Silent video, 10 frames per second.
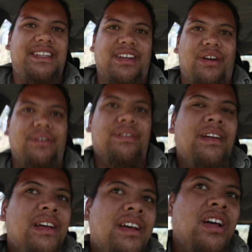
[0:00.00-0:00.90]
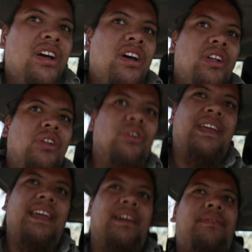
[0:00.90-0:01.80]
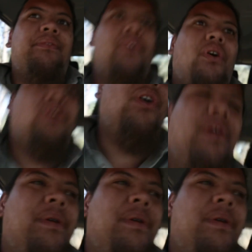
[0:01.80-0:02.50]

to go looking for